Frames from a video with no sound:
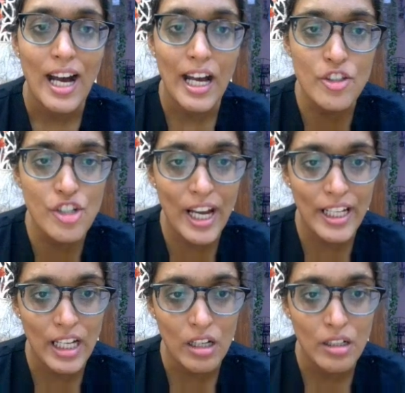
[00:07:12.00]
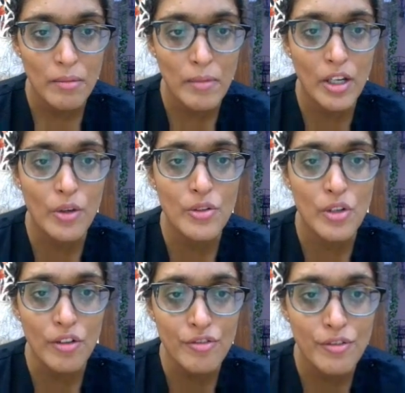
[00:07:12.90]
Angina because
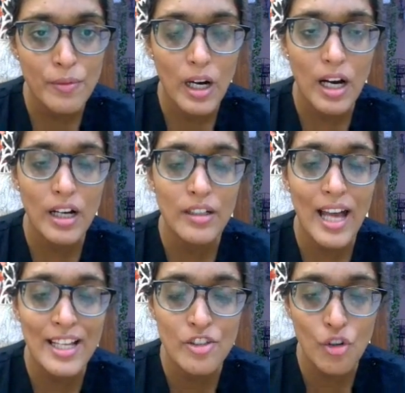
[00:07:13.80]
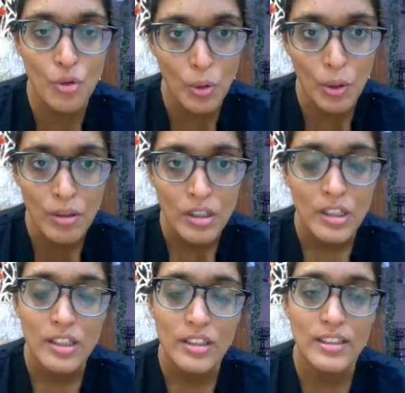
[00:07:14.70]
of, as you know,
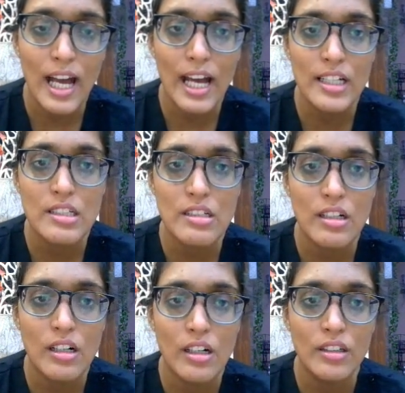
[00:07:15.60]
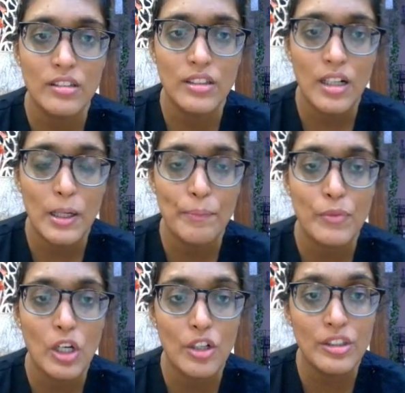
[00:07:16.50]
that the
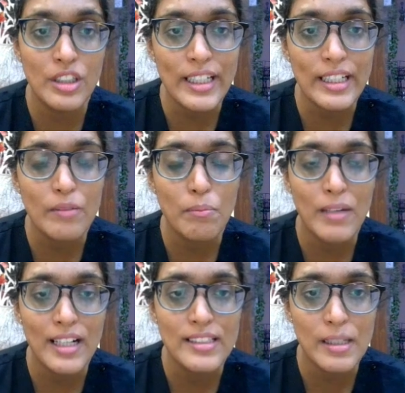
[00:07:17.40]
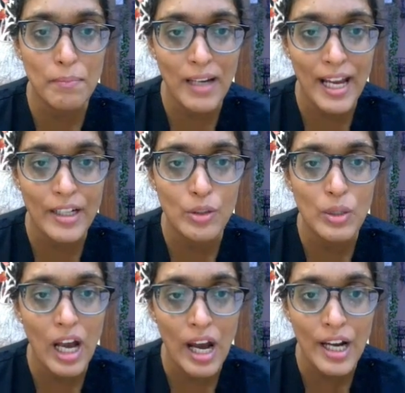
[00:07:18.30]
coronary blood supply to
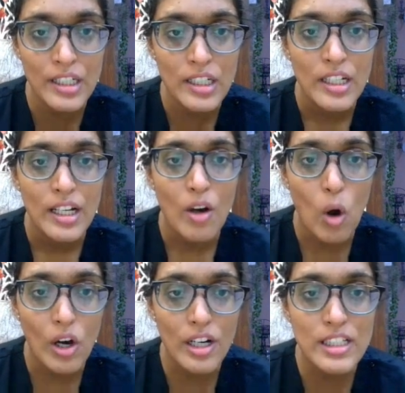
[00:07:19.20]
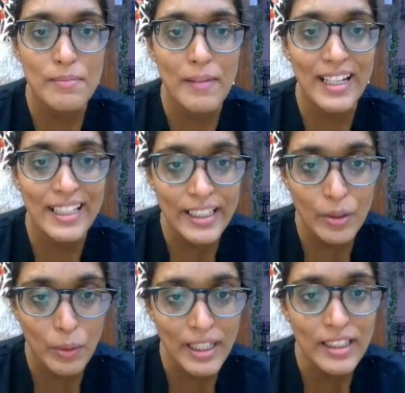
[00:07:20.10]
the heart occurs mainly
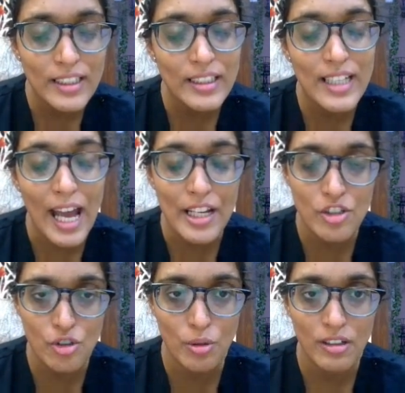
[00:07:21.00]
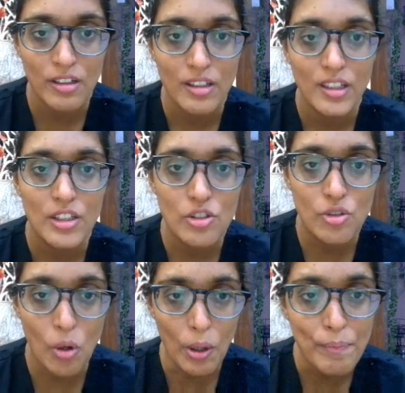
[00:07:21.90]
during diastole.
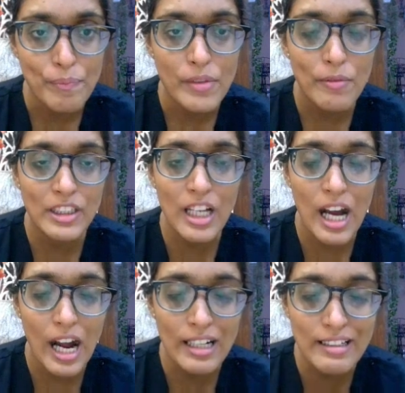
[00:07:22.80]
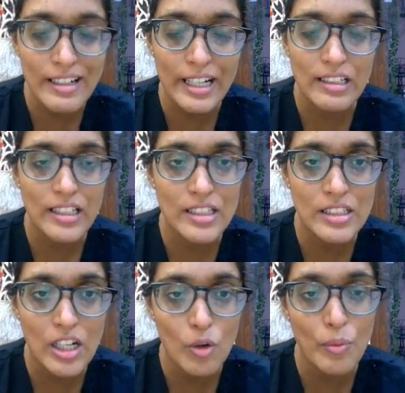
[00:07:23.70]
So when the heart rate
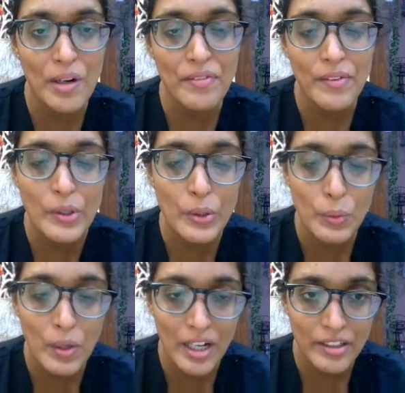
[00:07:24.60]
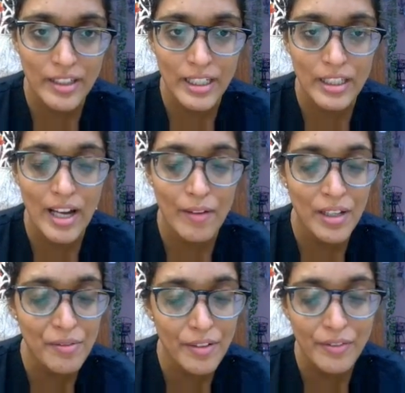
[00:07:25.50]
is around
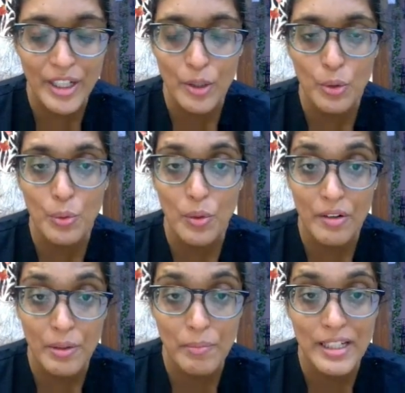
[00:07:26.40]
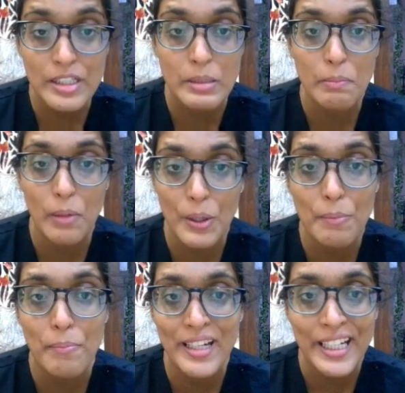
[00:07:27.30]
150 to 200 beats per
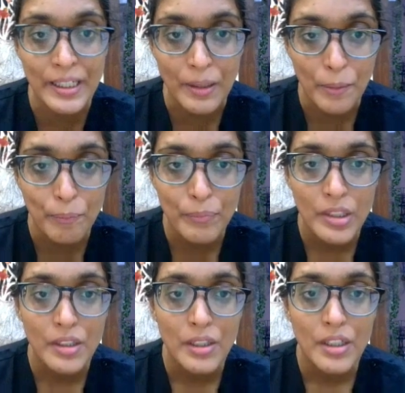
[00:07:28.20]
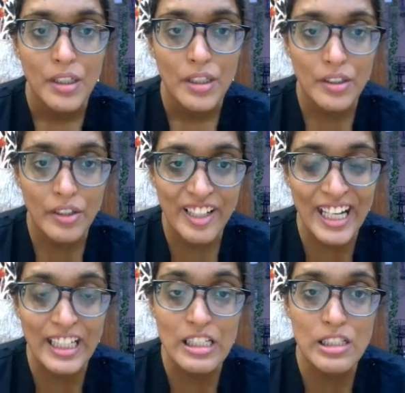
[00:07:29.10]
minute, the
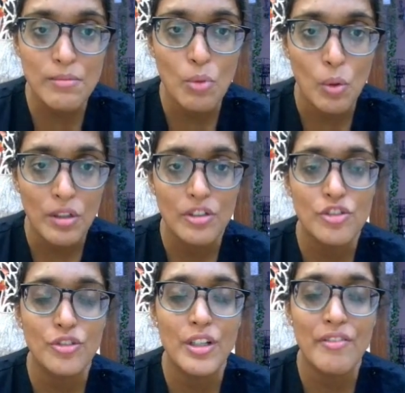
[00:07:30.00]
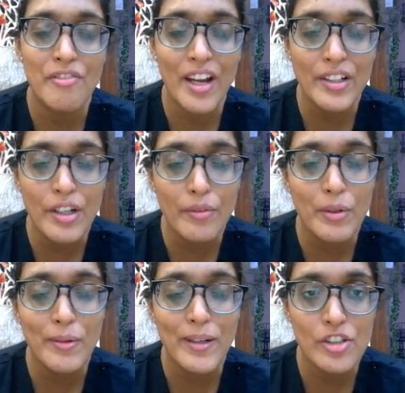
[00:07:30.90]
rate is more, so the effective
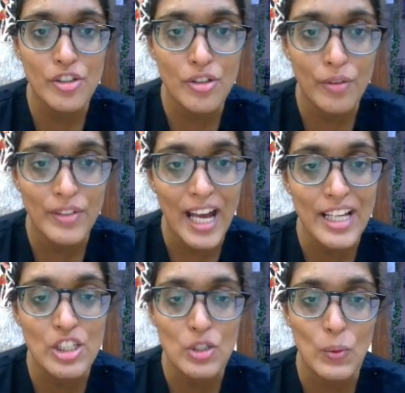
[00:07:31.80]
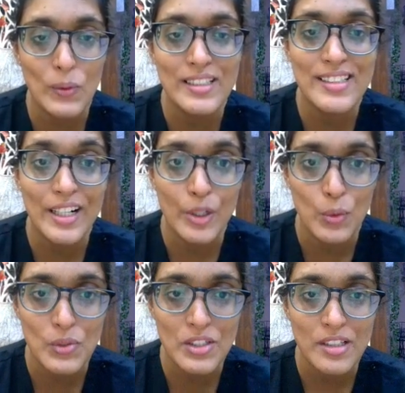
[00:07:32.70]
direction of diastole is
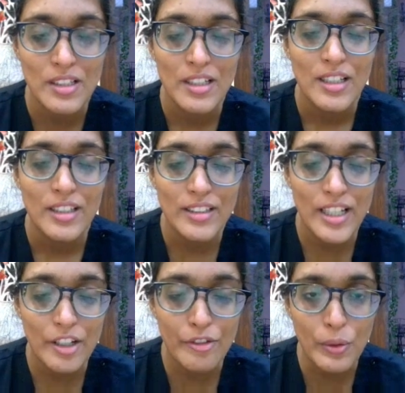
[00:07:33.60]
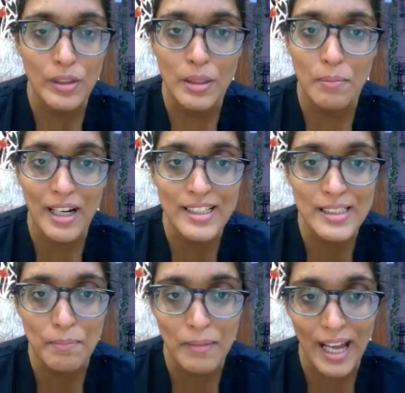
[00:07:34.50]
reduced. Therefore, the blood
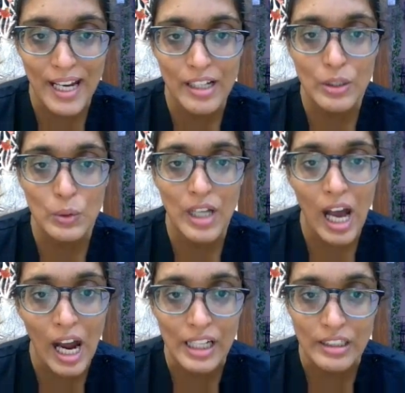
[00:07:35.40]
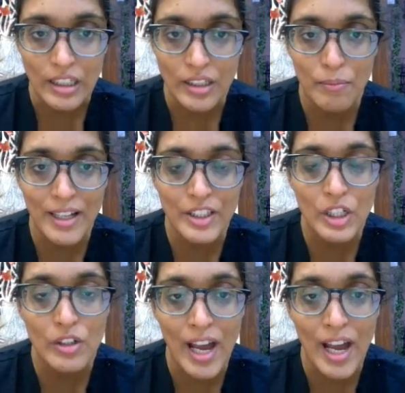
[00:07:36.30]
supply to the heart via the